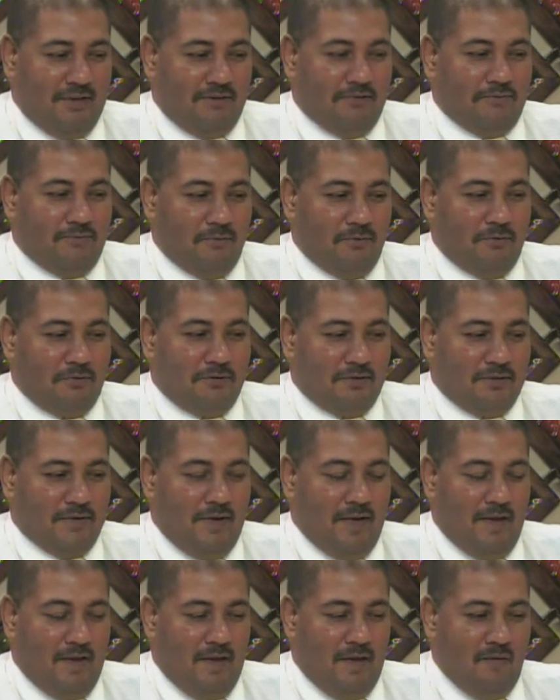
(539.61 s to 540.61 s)
of foods
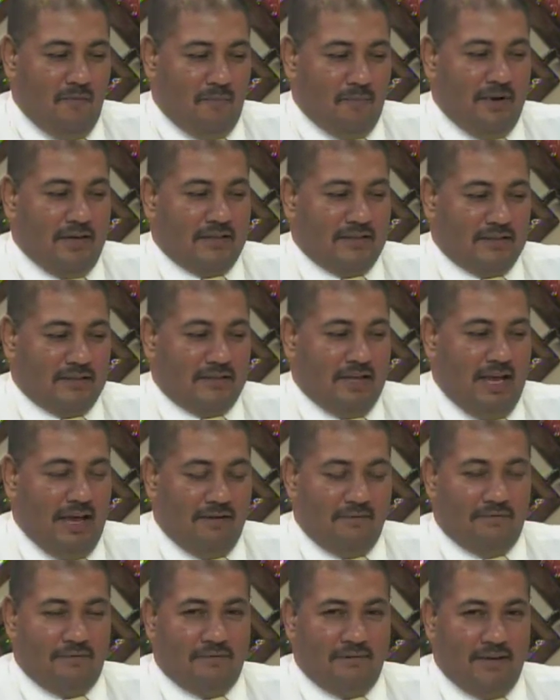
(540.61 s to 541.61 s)
must
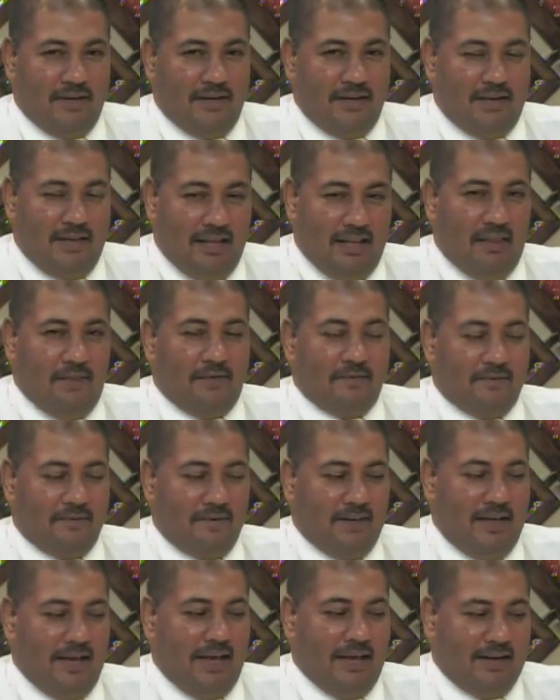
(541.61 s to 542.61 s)
have a health
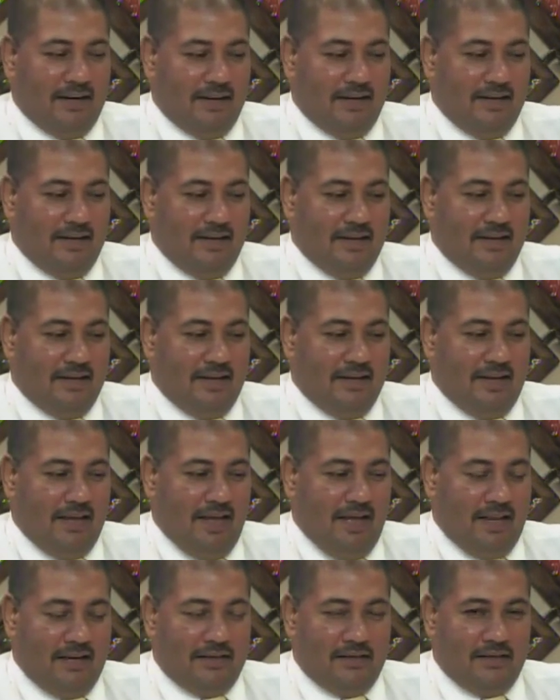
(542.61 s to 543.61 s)
card.
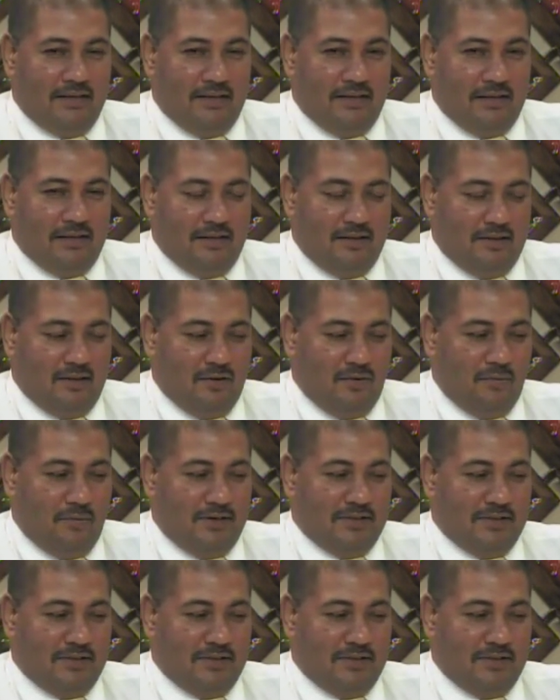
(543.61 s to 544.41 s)
And we're